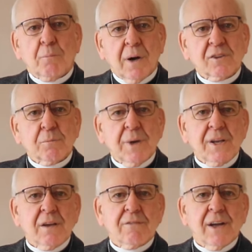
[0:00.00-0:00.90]
Among the
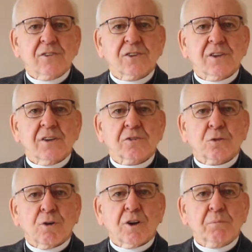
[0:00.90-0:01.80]
many events and
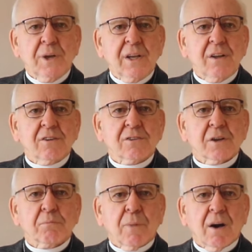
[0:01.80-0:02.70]
historic meetings
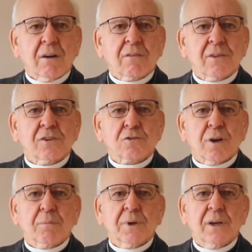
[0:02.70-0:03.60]
that marked this
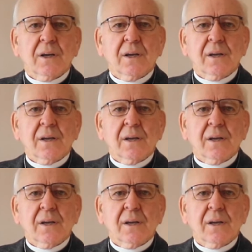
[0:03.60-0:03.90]
trip,